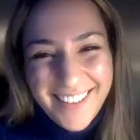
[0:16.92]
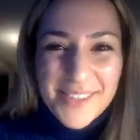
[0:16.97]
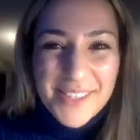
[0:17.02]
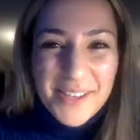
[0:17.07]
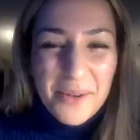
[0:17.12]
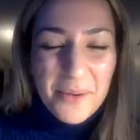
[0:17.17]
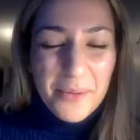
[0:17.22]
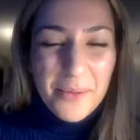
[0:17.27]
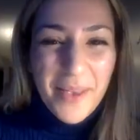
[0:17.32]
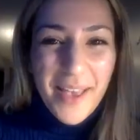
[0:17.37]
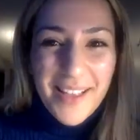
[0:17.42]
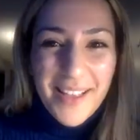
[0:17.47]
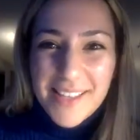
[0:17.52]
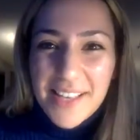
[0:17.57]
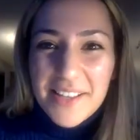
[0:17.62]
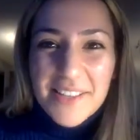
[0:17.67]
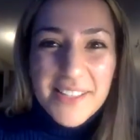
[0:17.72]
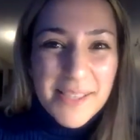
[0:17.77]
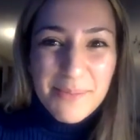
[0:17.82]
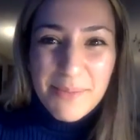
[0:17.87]
So yeah, tell
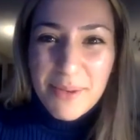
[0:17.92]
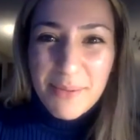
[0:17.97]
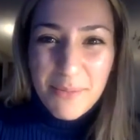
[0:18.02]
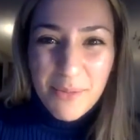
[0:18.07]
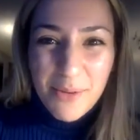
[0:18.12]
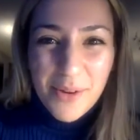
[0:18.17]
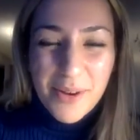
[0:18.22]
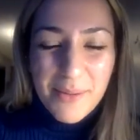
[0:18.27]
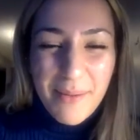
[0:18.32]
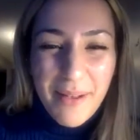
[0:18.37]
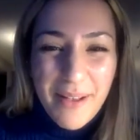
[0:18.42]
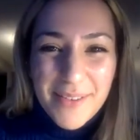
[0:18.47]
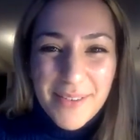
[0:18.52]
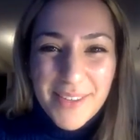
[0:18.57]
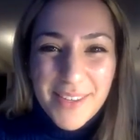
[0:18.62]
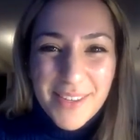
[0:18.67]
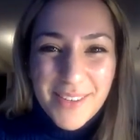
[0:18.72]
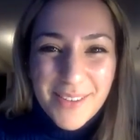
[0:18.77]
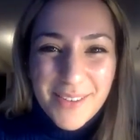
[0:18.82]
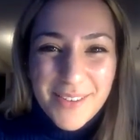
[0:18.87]
us a bit more about
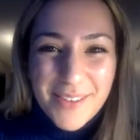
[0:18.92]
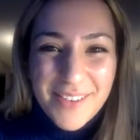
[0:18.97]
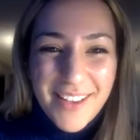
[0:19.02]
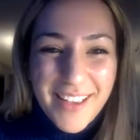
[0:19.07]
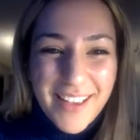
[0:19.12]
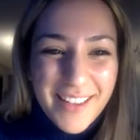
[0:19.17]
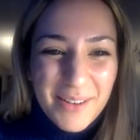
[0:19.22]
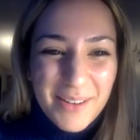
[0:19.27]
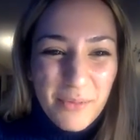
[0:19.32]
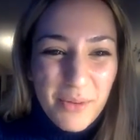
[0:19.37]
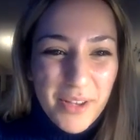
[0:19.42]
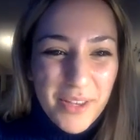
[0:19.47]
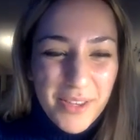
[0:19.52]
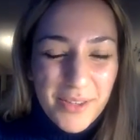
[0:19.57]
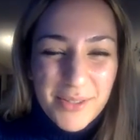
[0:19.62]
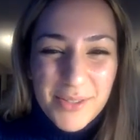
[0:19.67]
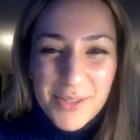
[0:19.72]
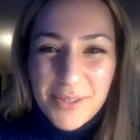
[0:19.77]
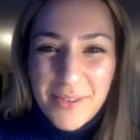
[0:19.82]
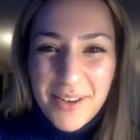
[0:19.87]
you and what you
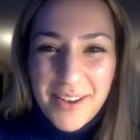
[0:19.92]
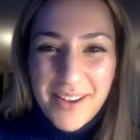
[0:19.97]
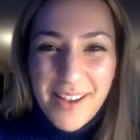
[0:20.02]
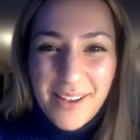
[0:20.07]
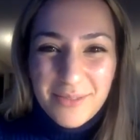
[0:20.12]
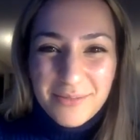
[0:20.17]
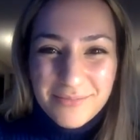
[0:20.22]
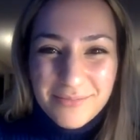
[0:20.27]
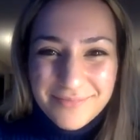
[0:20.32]
do right now.